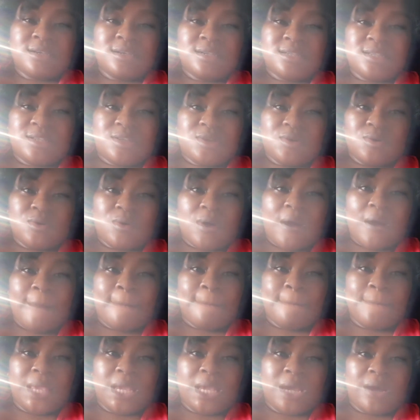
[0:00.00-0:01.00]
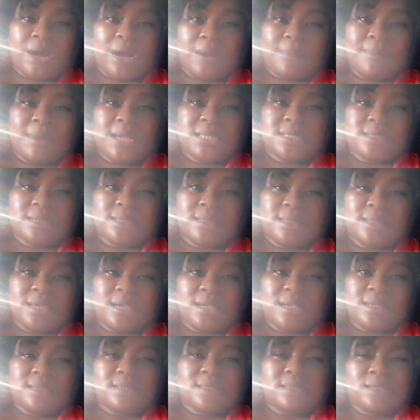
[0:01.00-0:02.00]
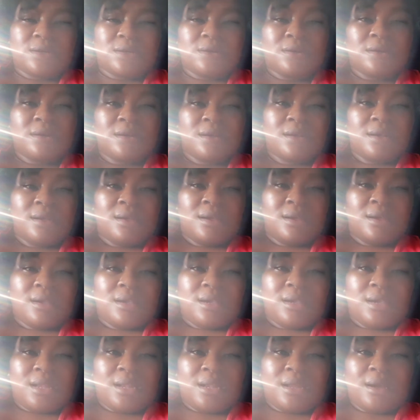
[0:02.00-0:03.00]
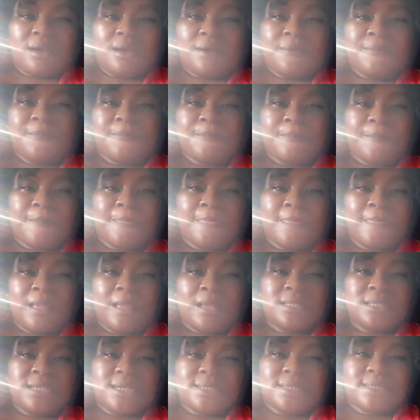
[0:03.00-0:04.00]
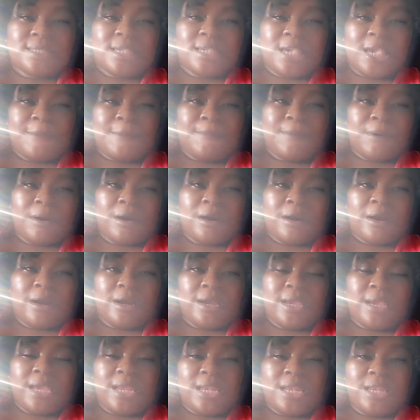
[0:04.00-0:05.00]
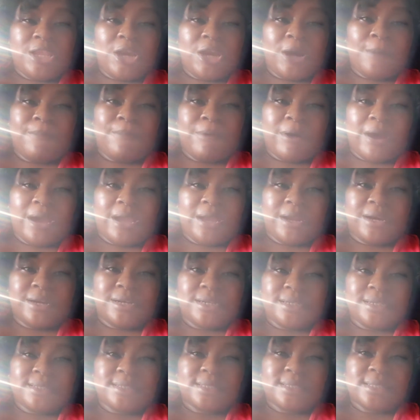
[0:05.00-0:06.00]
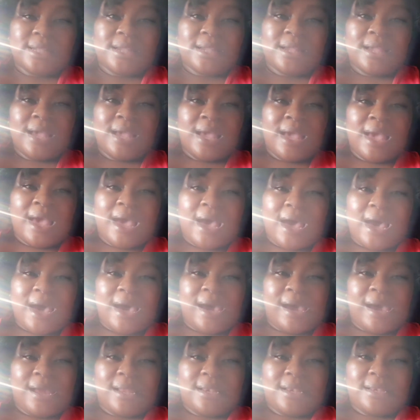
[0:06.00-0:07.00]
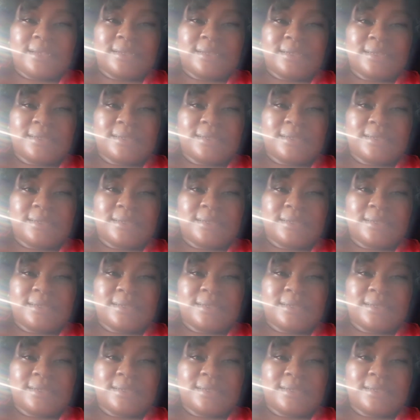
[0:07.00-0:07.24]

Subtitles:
to bigger and better things. So you know, just keep her in your prayers and